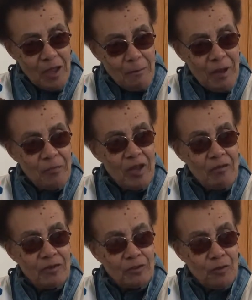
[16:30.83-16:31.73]
my
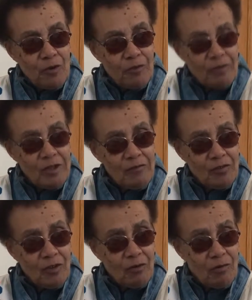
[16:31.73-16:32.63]
parents weren't, even
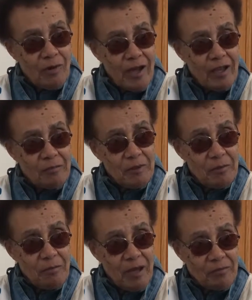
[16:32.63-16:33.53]
though I had
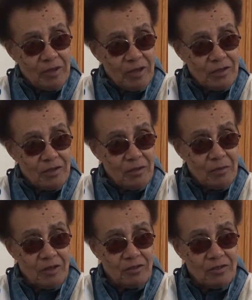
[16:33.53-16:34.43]
been baptized in the
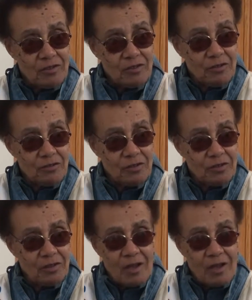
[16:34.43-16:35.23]
Methodist church,